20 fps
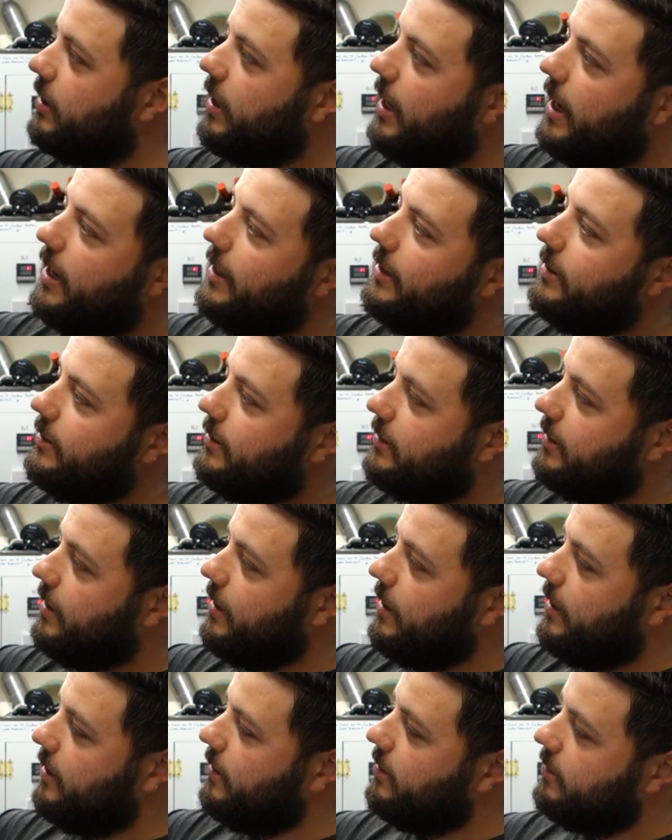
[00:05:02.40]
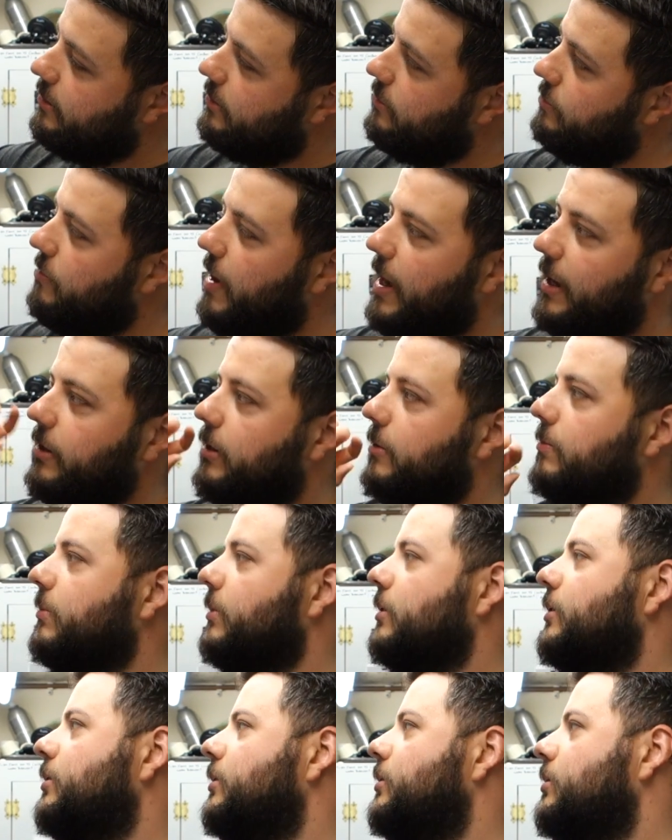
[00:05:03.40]
and rank them.
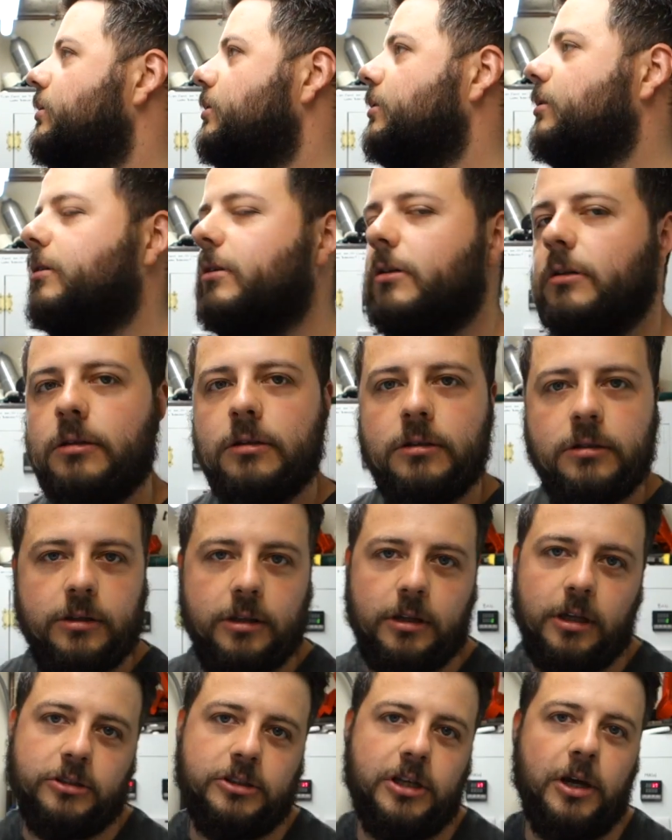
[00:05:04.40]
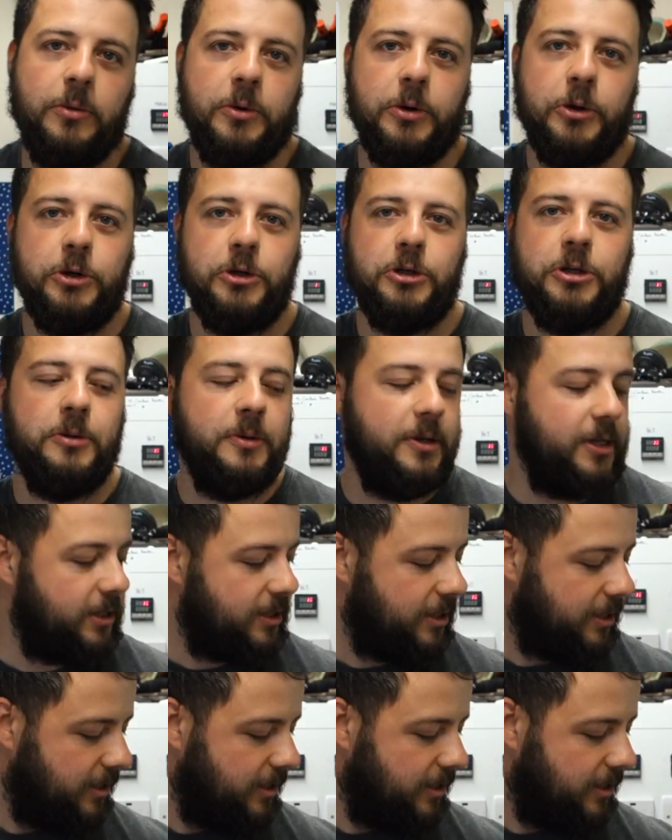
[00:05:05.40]
And that's how we're going to do it.